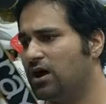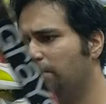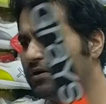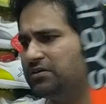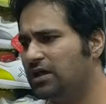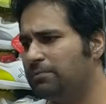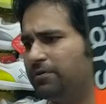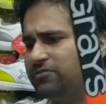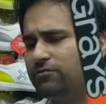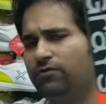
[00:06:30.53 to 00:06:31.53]
carbon, 10%
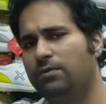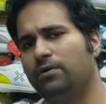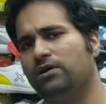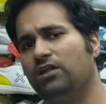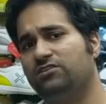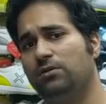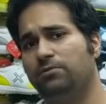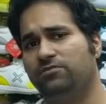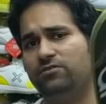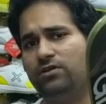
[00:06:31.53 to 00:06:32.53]
fiberglass,
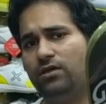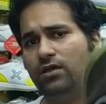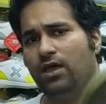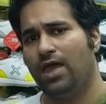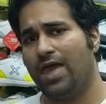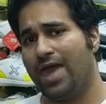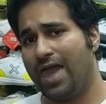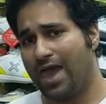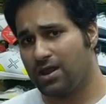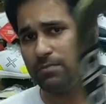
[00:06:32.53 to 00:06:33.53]
10%
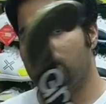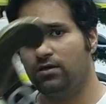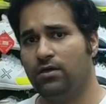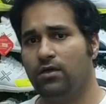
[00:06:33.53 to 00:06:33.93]
aramid,